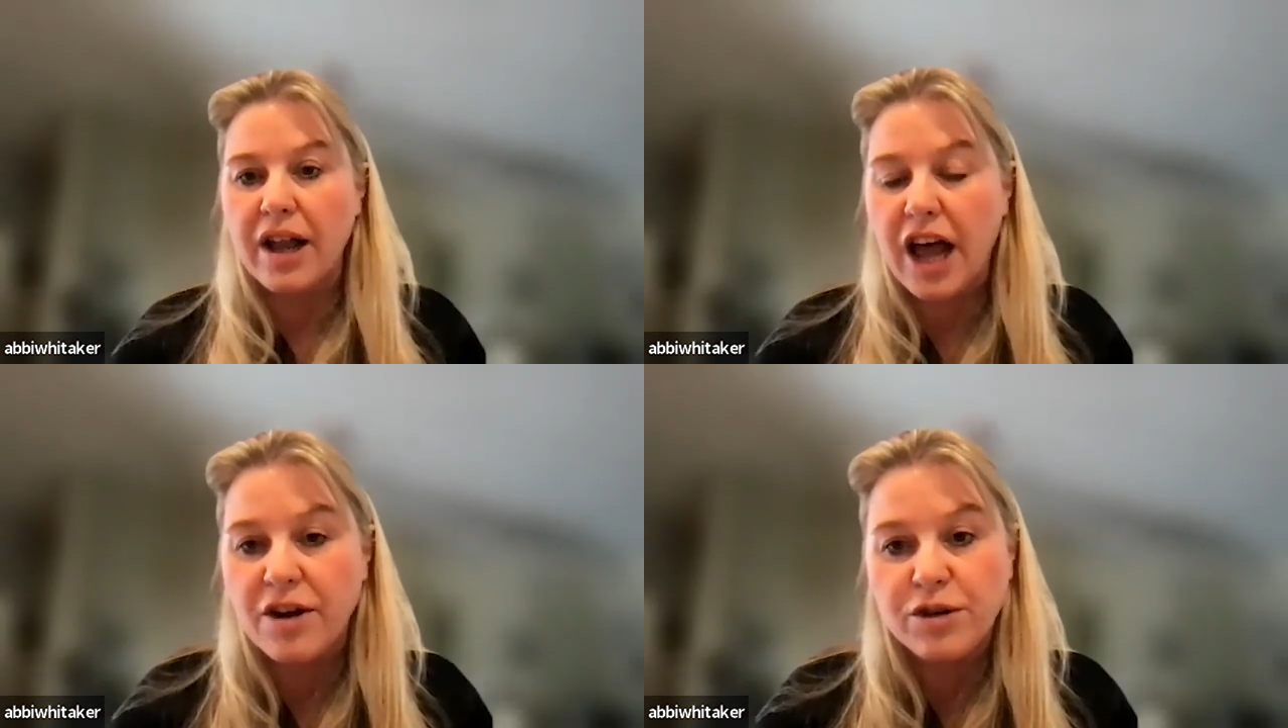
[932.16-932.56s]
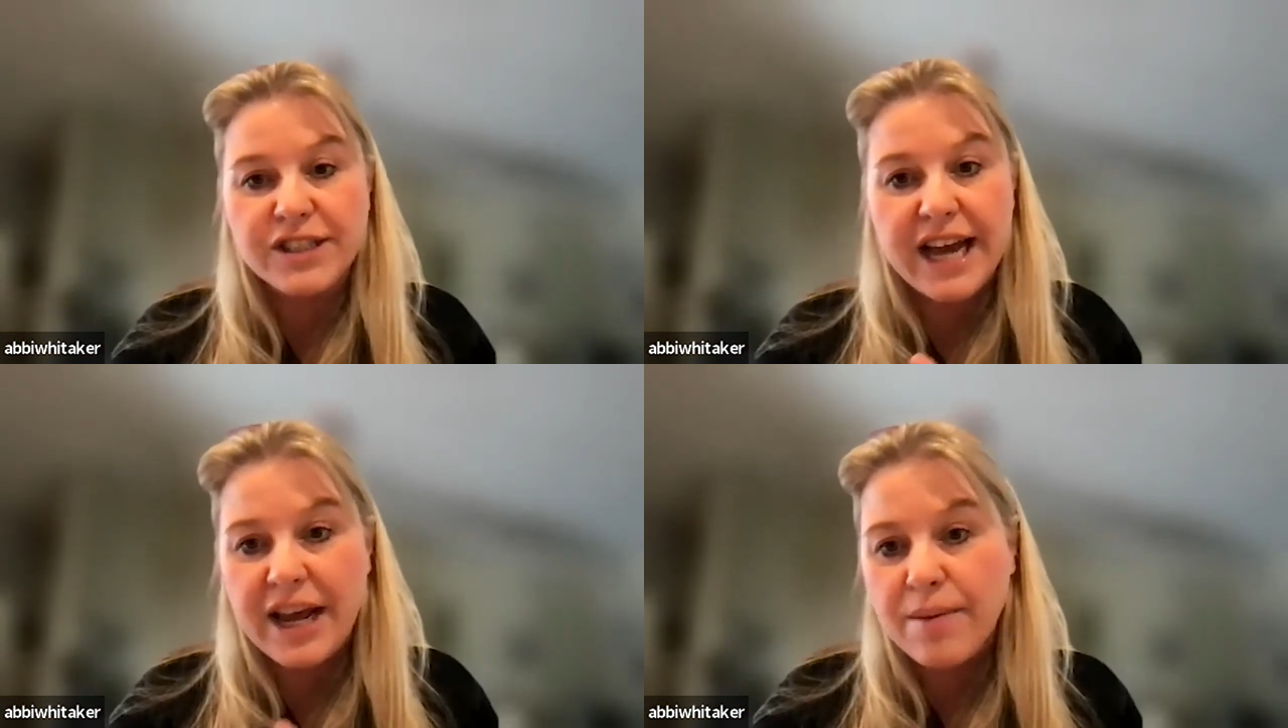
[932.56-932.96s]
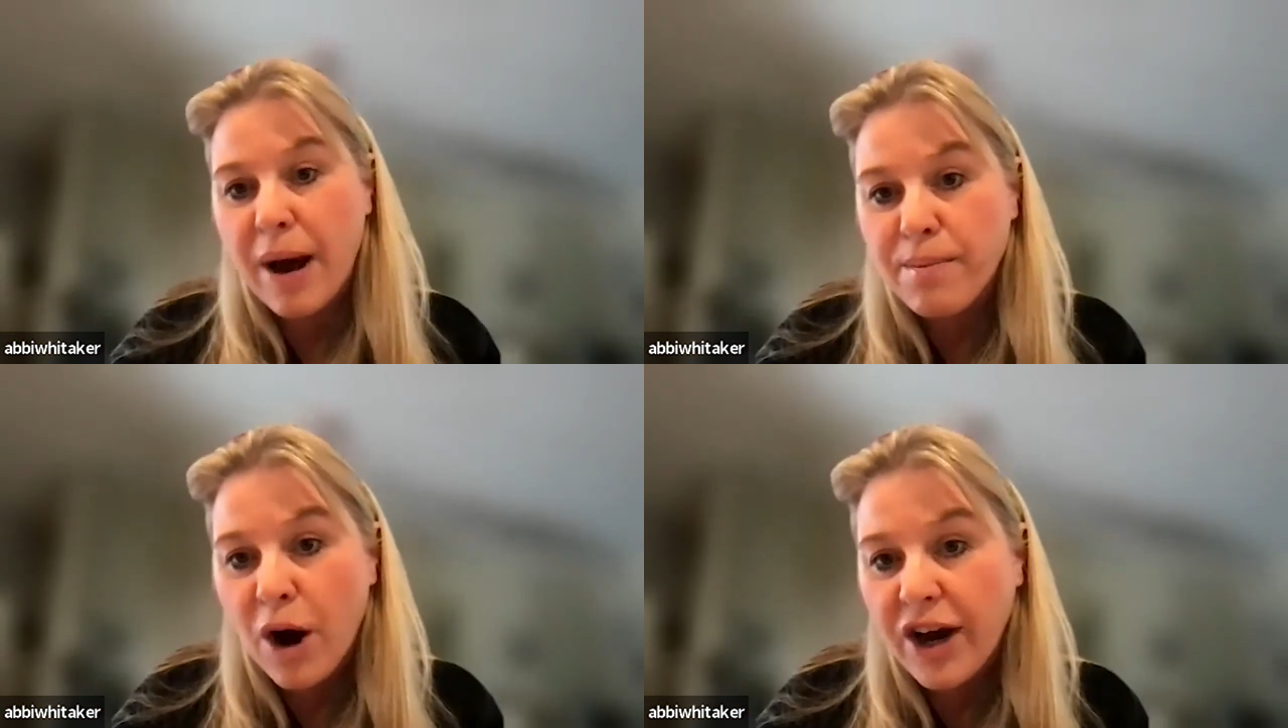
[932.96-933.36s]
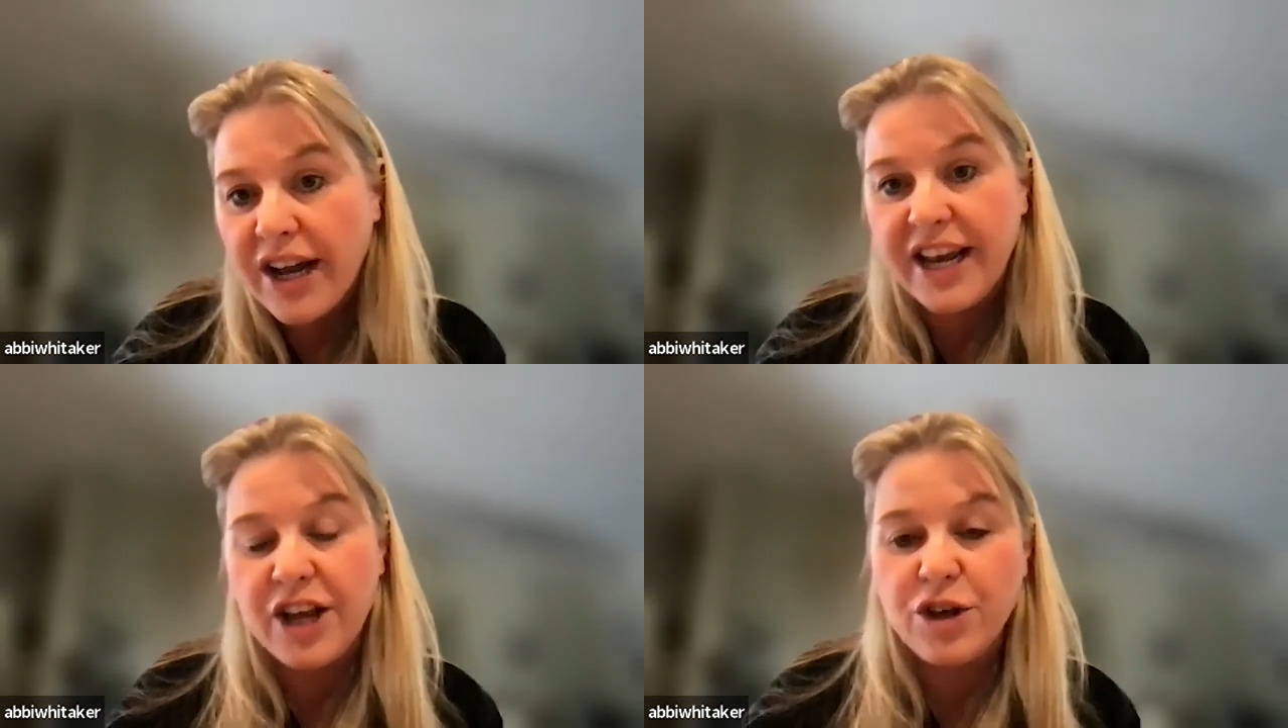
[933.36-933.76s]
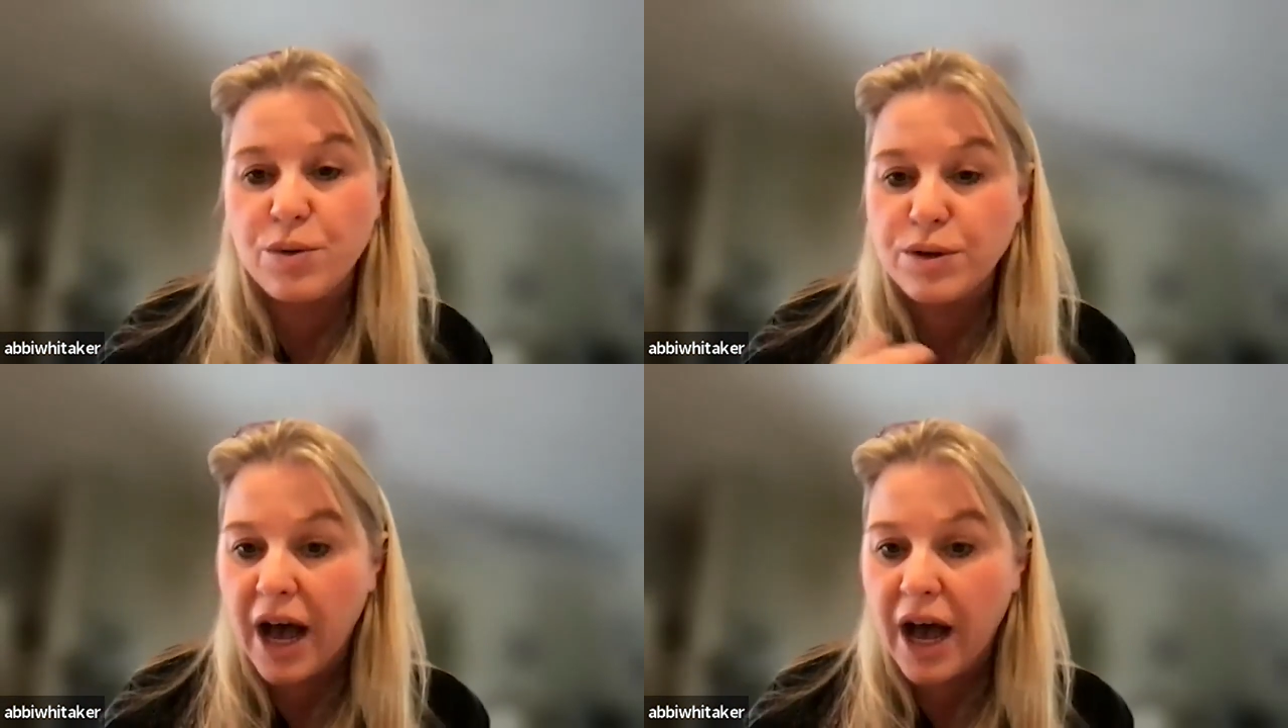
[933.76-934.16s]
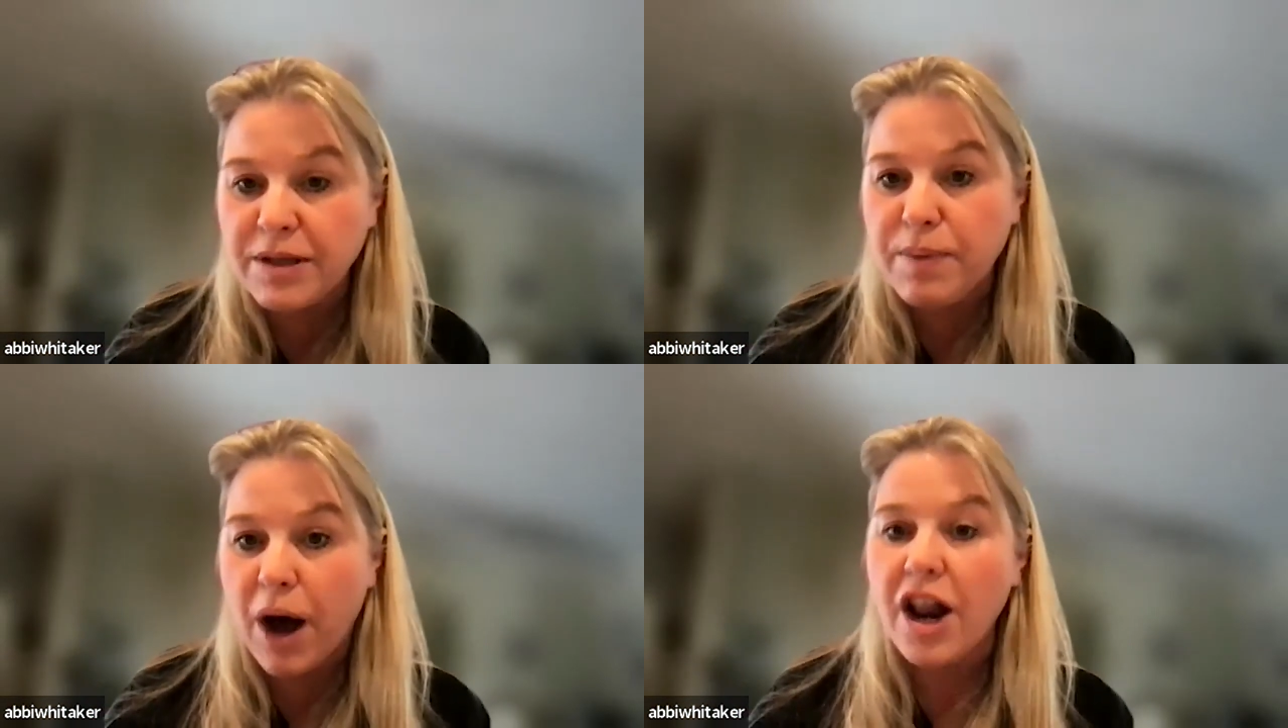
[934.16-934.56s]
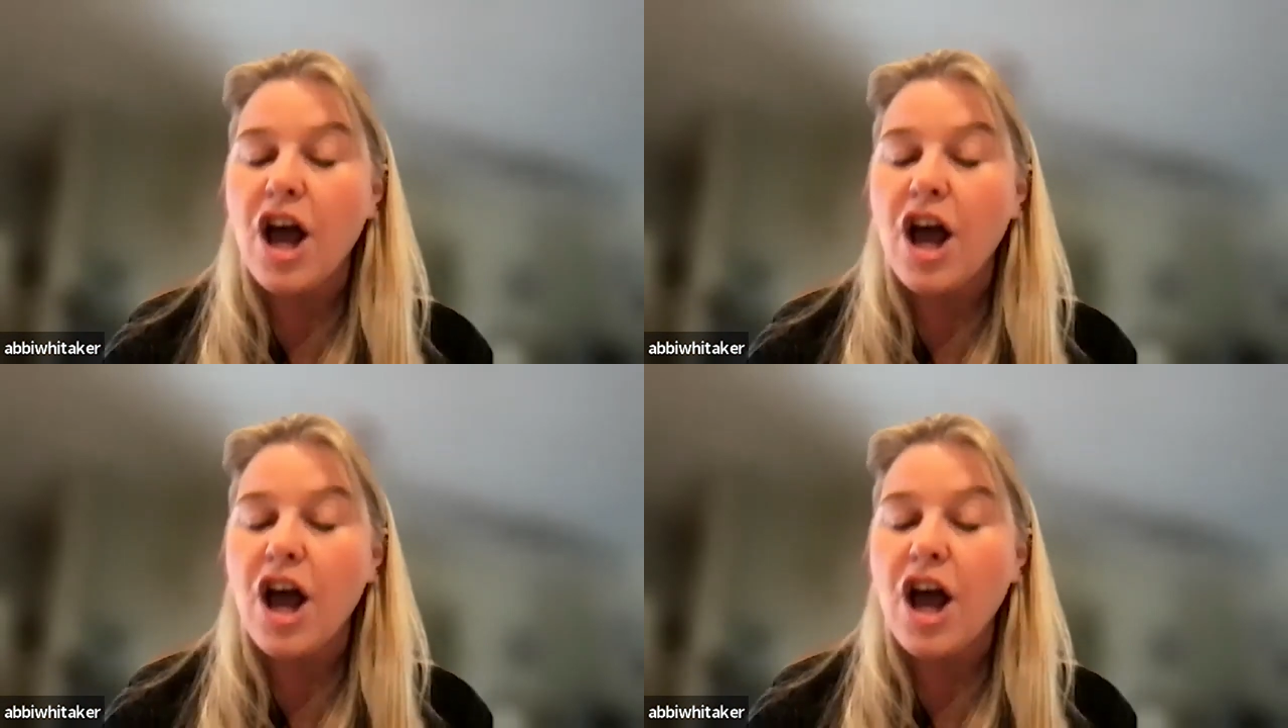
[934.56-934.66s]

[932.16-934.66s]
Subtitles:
understand inbound marketing and use HubSpot.